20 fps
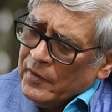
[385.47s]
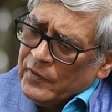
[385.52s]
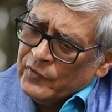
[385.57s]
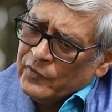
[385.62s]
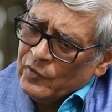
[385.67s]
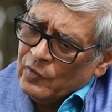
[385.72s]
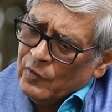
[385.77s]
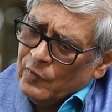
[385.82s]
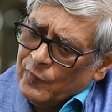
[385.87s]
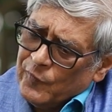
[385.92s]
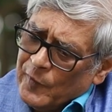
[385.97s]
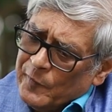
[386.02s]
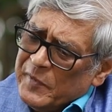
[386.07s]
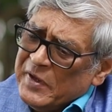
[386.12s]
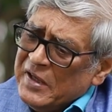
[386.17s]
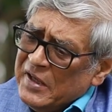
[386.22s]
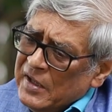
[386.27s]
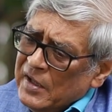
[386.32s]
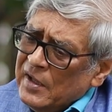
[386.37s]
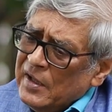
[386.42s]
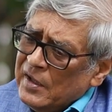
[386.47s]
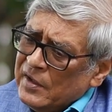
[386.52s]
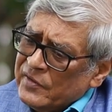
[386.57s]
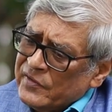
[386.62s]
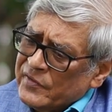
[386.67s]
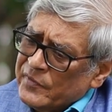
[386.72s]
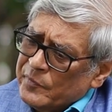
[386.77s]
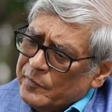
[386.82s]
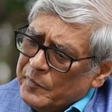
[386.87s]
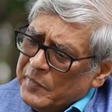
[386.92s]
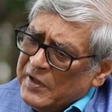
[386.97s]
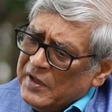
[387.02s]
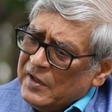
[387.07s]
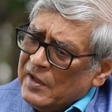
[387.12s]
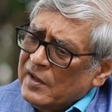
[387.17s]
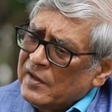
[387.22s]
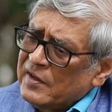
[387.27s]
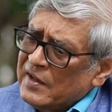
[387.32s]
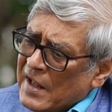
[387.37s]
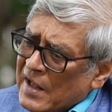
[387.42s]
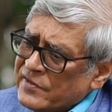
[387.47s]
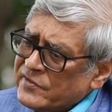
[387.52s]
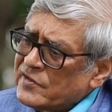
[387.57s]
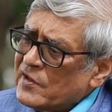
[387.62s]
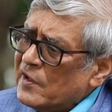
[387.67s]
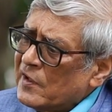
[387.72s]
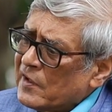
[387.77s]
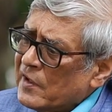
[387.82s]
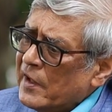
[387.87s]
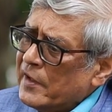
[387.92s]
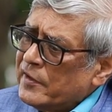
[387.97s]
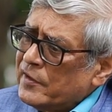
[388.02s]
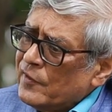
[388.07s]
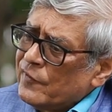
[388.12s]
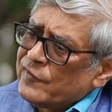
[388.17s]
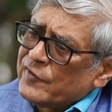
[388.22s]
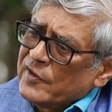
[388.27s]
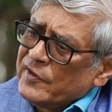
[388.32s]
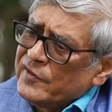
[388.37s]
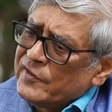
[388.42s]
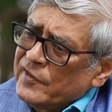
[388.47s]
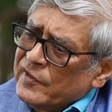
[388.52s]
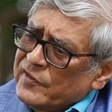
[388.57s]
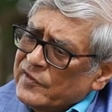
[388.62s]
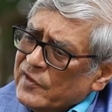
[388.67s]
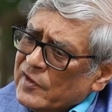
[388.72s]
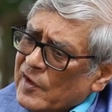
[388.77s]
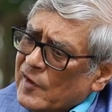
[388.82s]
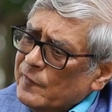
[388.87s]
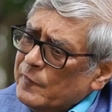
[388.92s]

So for me, it's been a natural kind of transition.